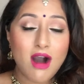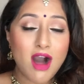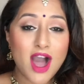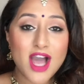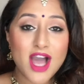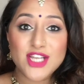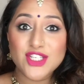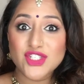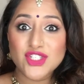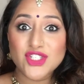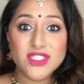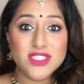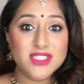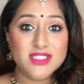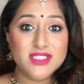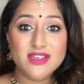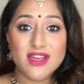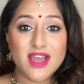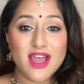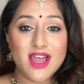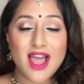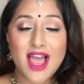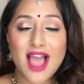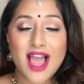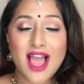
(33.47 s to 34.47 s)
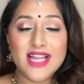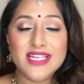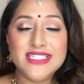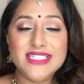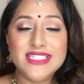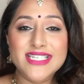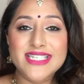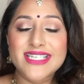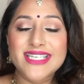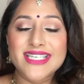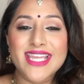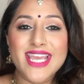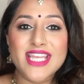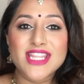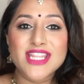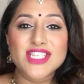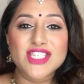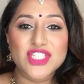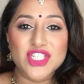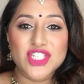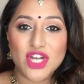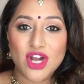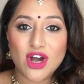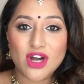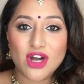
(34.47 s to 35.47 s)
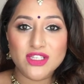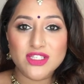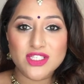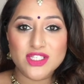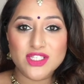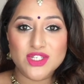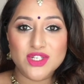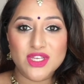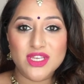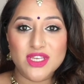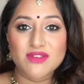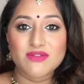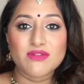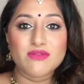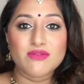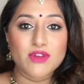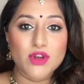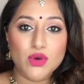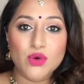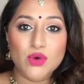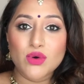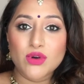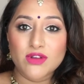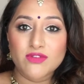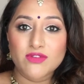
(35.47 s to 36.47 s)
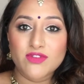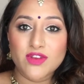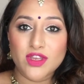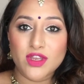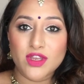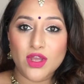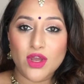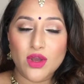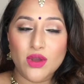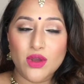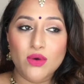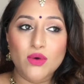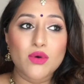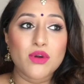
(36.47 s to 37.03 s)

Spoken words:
I just didn't get the chance to even record a video,